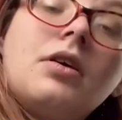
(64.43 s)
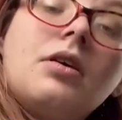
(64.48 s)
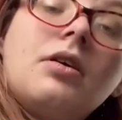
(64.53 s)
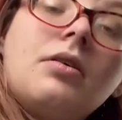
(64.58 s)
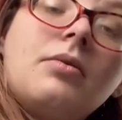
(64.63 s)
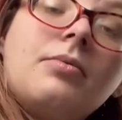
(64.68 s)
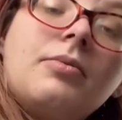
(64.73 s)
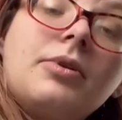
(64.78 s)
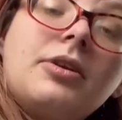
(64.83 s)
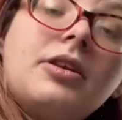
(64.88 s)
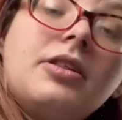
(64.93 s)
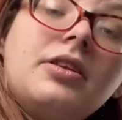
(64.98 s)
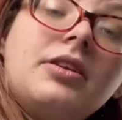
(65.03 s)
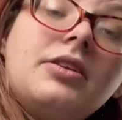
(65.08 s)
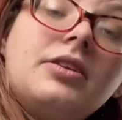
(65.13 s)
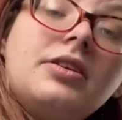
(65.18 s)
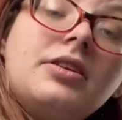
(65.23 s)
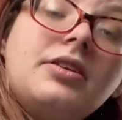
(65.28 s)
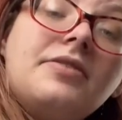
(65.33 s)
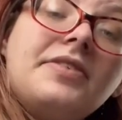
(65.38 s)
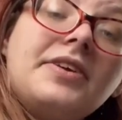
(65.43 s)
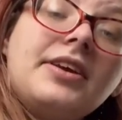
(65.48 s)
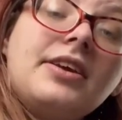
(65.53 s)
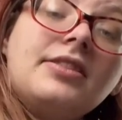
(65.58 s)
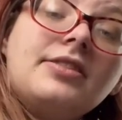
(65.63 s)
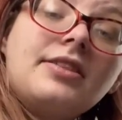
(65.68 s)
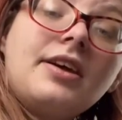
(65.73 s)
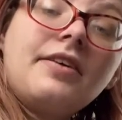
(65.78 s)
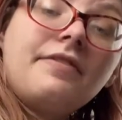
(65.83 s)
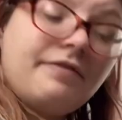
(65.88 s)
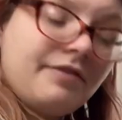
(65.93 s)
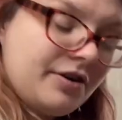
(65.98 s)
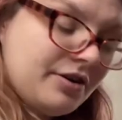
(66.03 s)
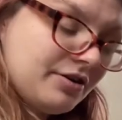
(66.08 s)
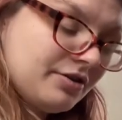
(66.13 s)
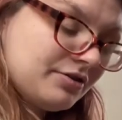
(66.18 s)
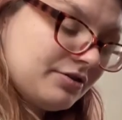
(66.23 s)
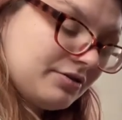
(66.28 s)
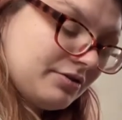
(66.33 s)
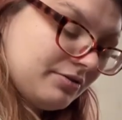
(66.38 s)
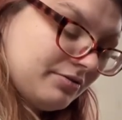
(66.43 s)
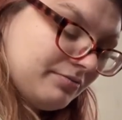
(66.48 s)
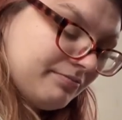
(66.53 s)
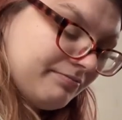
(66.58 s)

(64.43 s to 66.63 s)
I really didn't even get that far, so.